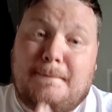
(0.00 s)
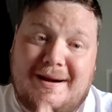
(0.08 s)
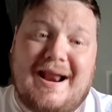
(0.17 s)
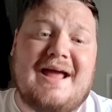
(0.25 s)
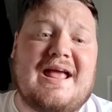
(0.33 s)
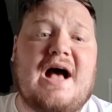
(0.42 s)
a
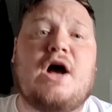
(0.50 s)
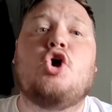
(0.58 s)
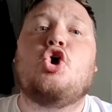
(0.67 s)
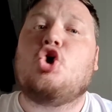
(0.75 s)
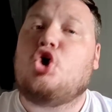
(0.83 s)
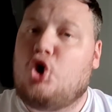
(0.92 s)
player
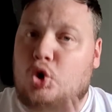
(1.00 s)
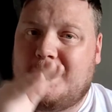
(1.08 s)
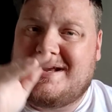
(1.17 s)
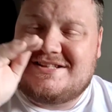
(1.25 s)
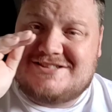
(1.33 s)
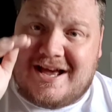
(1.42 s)

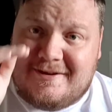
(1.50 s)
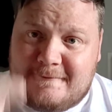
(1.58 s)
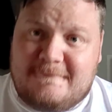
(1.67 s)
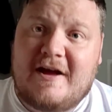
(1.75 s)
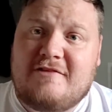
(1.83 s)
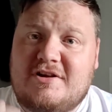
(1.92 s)
who is a
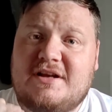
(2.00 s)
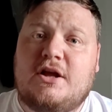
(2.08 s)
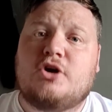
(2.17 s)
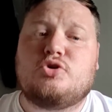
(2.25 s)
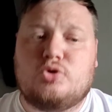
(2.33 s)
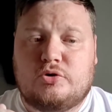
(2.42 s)

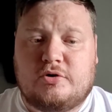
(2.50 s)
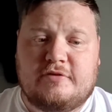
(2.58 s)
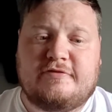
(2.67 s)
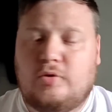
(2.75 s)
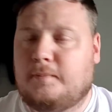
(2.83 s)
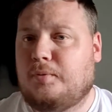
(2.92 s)
very good
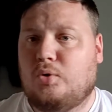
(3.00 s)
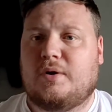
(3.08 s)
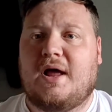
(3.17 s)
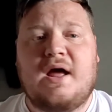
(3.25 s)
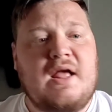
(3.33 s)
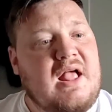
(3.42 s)

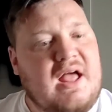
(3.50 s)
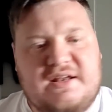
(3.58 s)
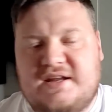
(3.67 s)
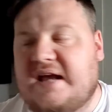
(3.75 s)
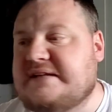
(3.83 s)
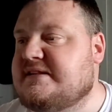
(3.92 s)
footballer.
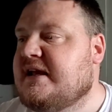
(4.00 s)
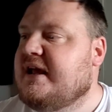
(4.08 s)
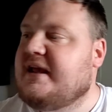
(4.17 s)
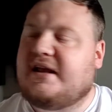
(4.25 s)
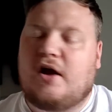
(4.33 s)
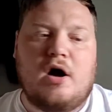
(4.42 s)
And yes,
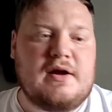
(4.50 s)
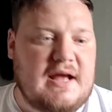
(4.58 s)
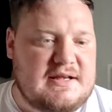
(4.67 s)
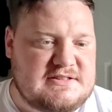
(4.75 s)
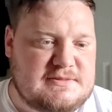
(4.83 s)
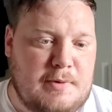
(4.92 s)
he
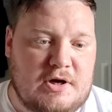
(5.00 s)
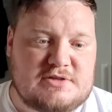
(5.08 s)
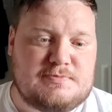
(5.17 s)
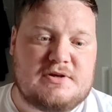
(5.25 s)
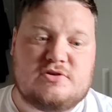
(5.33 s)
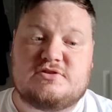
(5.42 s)
can't get in
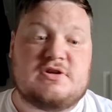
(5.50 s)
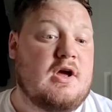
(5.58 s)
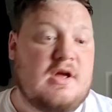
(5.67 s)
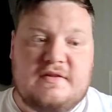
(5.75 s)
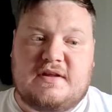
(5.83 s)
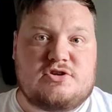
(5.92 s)
Spurs because
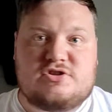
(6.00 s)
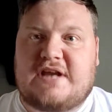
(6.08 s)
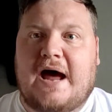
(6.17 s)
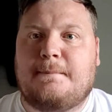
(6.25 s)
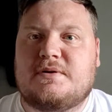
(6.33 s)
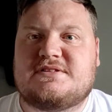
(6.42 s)
they
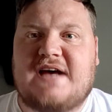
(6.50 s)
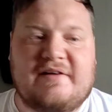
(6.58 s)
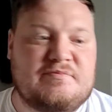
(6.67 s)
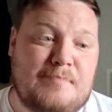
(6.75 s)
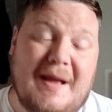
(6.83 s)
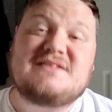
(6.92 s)
just happen to
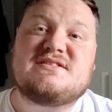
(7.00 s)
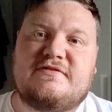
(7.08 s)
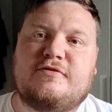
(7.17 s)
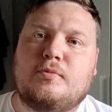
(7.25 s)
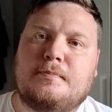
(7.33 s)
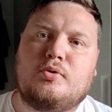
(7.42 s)
have
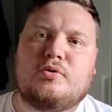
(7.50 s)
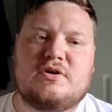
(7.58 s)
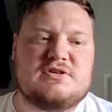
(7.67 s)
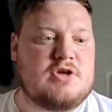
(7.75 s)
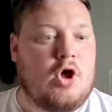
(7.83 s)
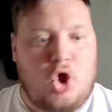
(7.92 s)
better
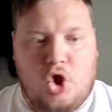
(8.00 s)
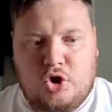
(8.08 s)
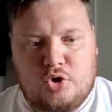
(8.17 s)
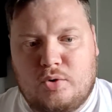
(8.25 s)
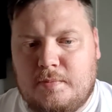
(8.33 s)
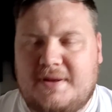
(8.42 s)
footballers,
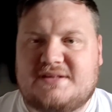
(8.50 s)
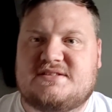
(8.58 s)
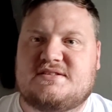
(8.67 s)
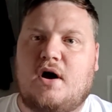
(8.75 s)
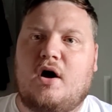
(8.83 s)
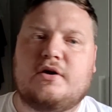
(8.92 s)
Heung-min
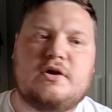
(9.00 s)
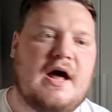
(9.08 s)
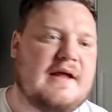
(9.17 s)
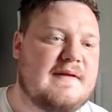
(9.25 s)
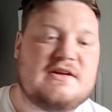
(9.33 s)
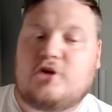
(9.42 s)
Son,
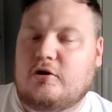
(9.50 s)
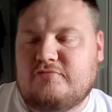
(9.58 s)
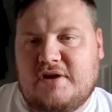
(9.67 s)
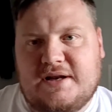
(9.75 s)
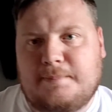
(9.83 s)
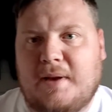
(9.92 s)
and they
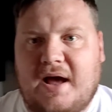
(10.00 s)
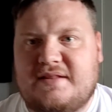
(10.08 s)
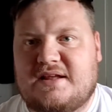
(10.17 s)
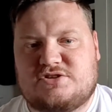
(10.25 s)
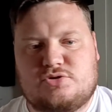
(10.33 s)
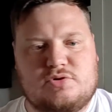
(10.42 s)
don't really
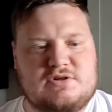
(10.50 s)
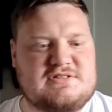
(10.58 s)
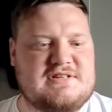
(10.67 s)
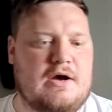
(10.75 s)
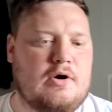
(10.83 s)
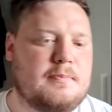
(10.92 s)
play that sort
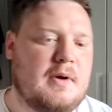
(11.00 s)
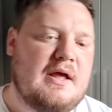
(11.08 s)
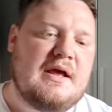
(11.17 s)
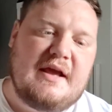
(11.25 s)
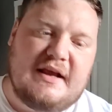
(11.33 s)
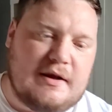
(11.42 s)
of setup.
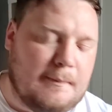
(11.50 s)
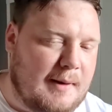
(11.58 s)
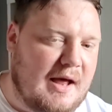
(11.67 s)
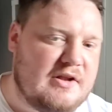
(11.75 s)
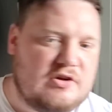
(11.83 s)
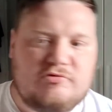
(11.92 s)
He can
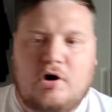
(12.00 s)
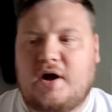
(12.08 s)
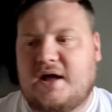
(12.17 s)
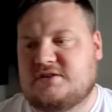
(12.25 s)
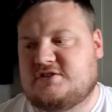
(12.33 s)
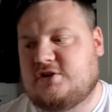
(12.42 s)
play on the
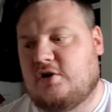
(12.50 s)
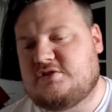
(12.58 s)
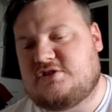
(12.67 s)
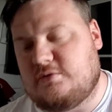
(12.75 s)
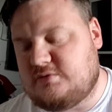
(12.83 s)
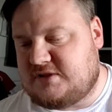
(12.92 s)
right-hand
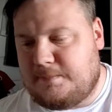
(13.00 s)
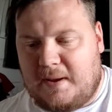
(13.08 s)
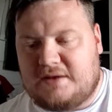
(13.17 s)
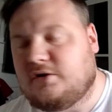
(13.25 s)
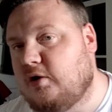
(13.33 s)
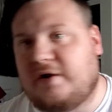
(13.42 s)
side. So
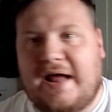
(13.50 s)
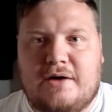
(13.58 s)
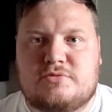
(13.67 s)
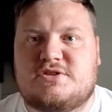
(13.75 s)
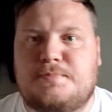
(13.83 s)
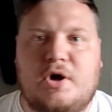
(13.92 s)
depending on
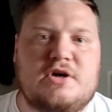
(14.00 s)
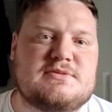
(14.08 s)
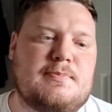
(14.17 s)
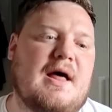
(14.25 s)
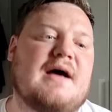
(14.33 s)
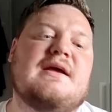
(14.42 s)
how
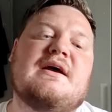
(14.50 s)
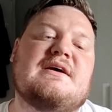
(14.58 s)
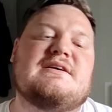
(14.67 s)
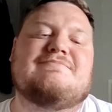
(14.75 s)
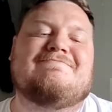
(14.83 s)
Spurs play,